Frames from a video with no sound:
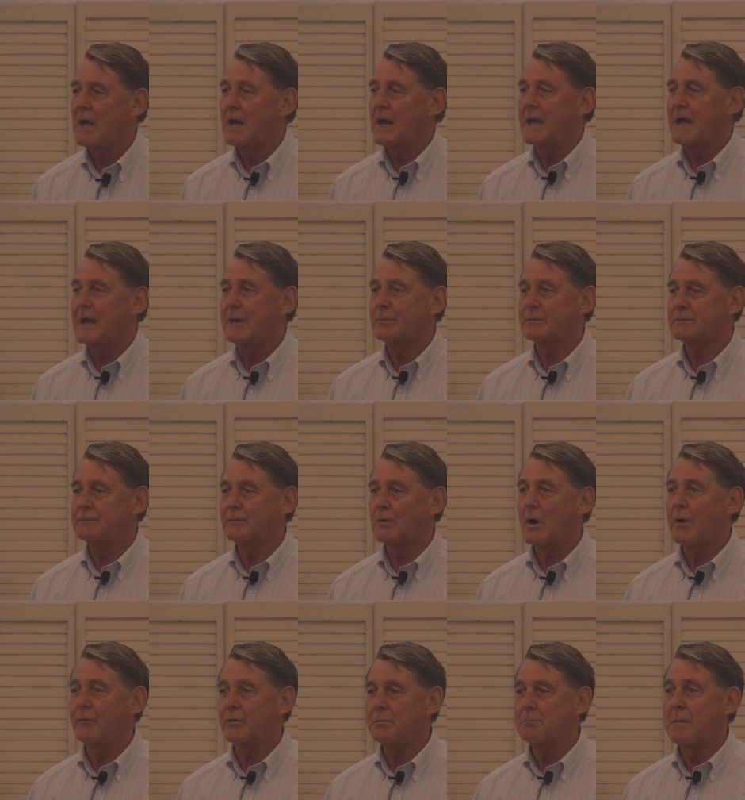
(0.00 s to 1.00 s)
And he was
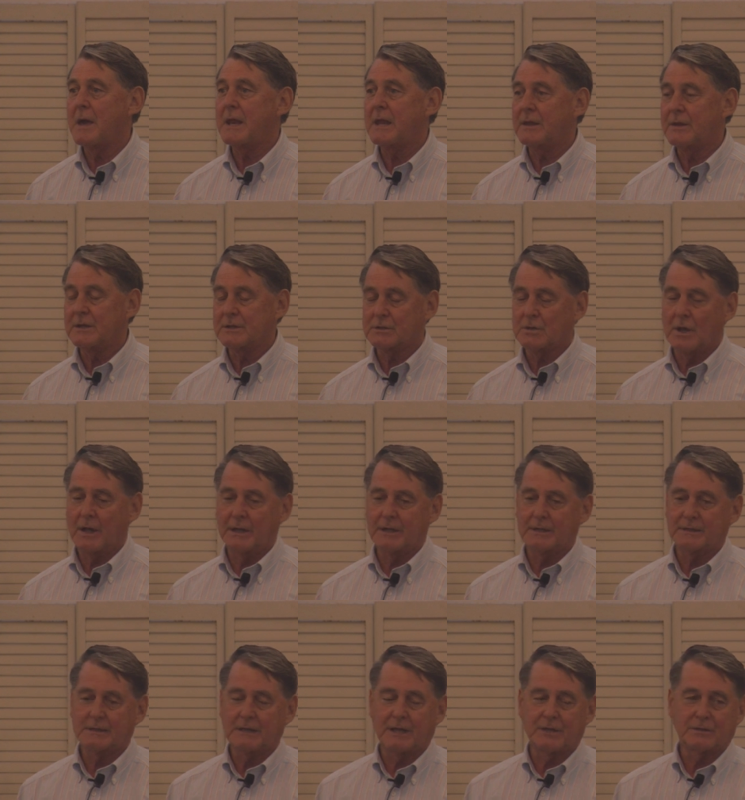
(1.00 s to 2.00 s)
involved with many of these
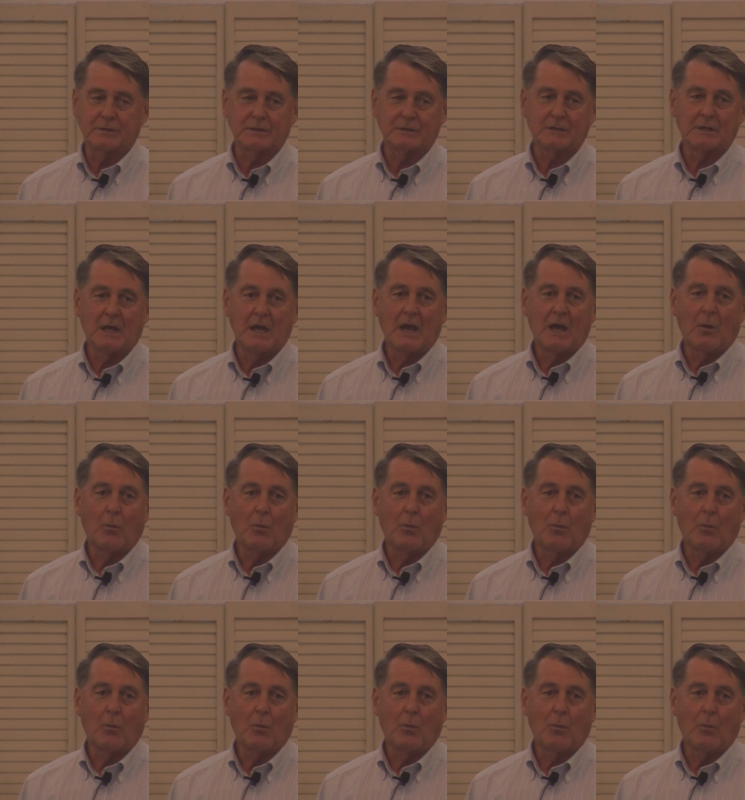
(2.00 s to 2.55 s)
organizations.